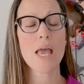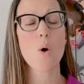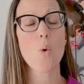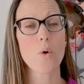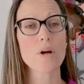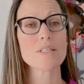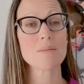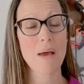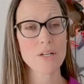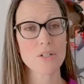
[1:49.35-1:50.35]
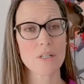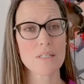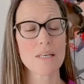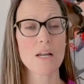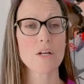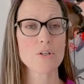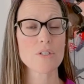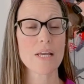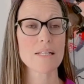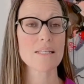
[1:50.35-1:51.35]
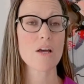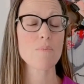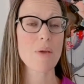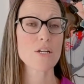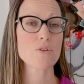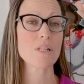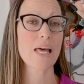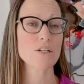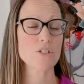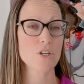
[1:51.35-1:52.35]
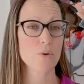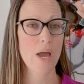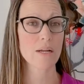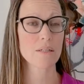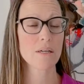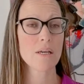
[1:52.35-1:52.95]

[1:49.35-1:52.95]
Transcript: or a specialist that understands how to make sure the latch is correct